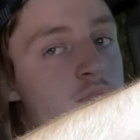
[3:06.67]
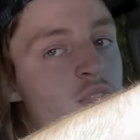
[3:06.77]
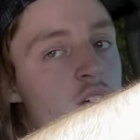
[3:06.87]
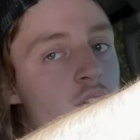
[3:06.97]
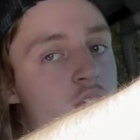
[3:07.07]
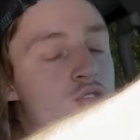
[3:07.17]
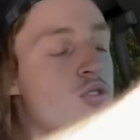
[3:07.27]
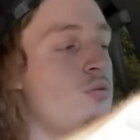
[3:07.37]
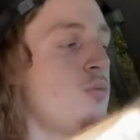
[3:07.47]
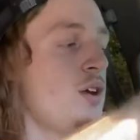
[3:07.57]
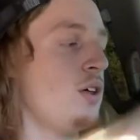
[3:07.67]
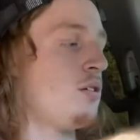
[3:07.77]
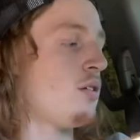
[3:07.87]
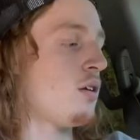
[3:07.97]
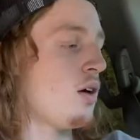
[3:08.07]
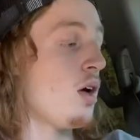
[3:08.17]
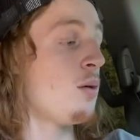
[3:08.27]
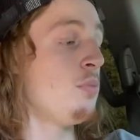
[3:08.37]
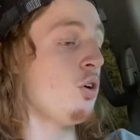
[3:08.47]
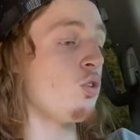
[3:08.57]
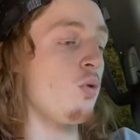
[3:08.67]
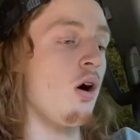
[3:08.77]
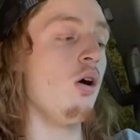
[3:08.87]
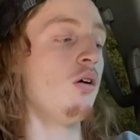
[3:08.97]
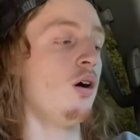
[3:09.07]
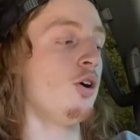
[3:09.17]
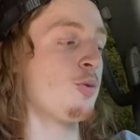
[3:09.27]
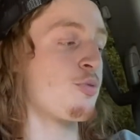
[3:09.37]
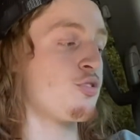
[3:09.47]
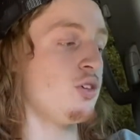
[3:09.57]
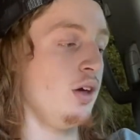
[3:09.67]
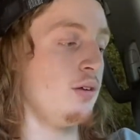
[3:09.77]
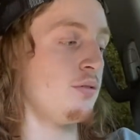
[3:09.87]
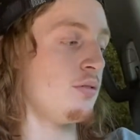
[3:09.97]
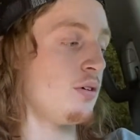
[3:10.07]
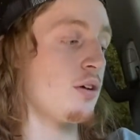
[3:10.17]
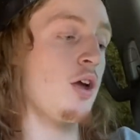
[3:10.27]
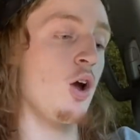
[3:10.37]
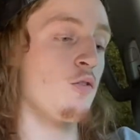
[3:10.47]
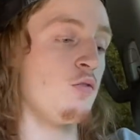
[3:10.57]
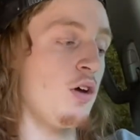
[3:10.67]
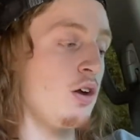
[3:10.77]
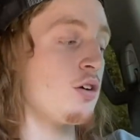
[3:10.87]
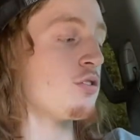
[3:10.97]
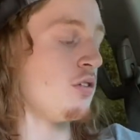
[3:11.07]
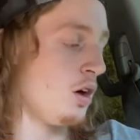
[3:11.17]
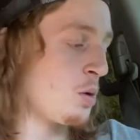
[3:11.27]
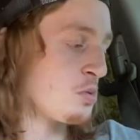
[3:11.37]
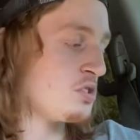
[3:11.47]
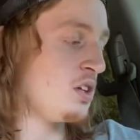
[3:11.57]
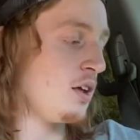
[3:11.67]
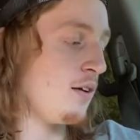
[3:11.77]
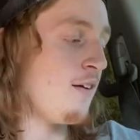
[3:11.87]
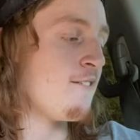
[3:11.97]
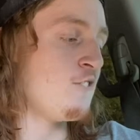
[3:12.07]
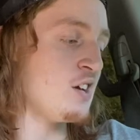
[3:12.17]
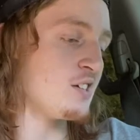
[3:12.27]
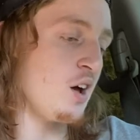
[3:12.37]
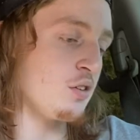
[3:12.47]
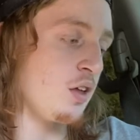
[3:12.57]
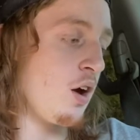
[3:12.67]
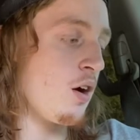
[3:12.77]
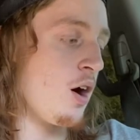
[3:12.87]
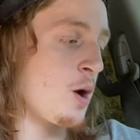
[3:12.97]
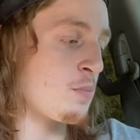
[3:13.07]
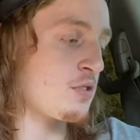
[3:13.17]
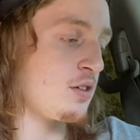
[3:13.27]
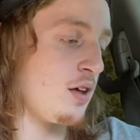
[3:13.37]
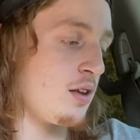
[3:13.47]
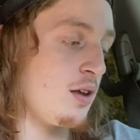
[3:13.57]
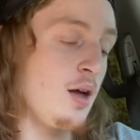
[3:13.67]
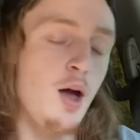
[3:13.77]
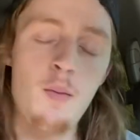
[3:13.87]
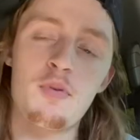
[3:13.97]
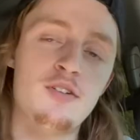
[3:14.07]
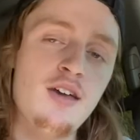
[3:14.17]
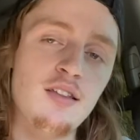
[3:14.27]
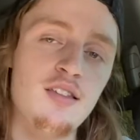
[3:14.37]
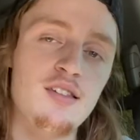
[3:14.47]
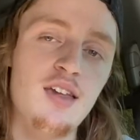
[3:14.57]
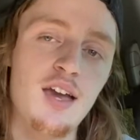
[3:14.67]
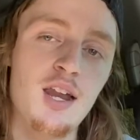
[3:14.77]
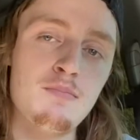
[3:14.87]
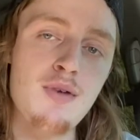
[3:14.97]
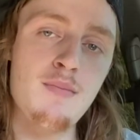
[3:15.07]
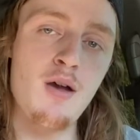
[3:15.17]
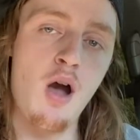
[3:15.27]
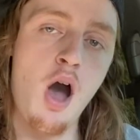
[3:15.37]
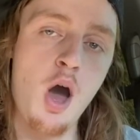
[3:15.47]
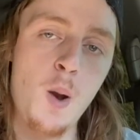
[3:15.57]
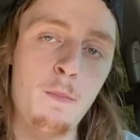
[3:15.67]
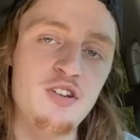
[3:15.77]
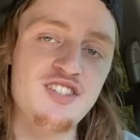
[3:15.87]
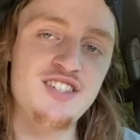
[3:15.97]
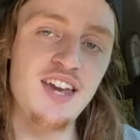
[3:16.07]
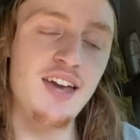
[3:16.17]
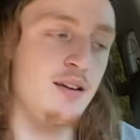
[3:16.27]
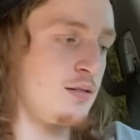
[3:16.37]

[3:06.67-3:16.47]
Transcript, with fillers: Very, very true. We did. Build the wall 100%. Care for veterans 100%. Fix health care 100%. Protect the Second Amendment 100%.